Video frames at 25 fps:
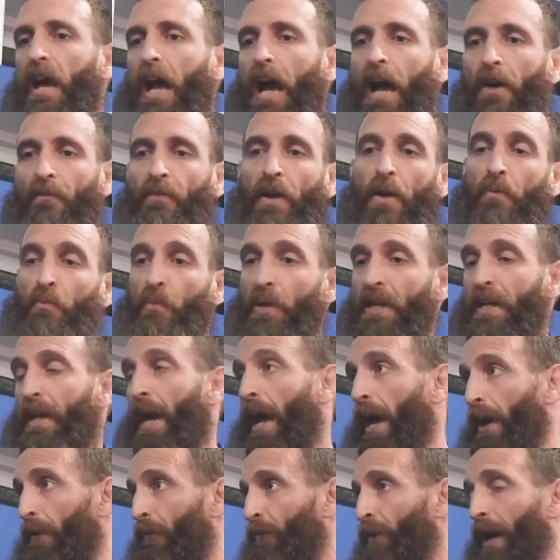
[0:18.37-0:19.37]
And then we
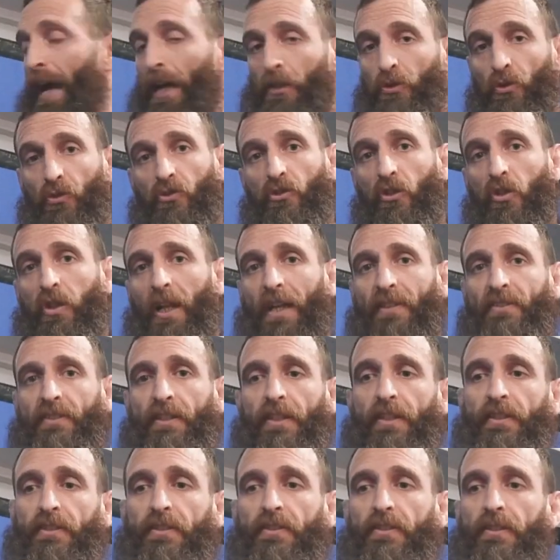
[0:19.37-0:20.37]
have adults
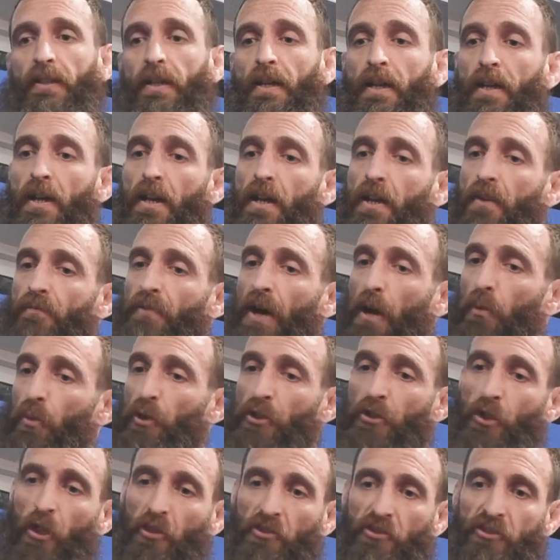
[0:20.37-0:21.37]
classes that
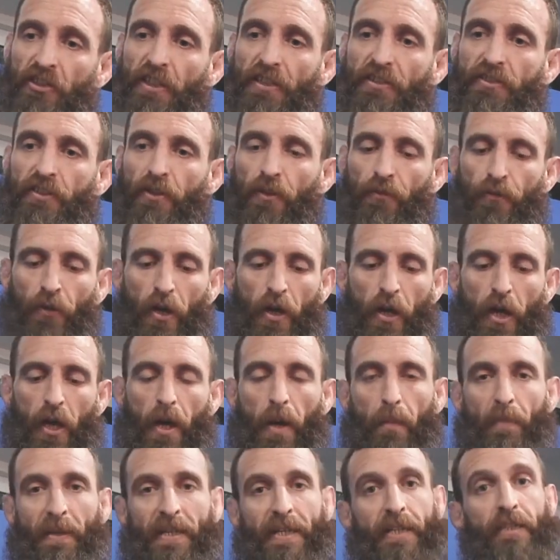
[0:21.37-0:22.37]
would consist of
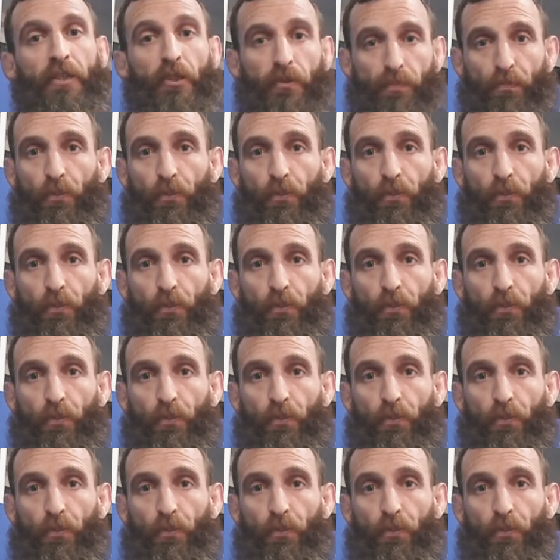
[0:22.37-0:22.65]
a beginners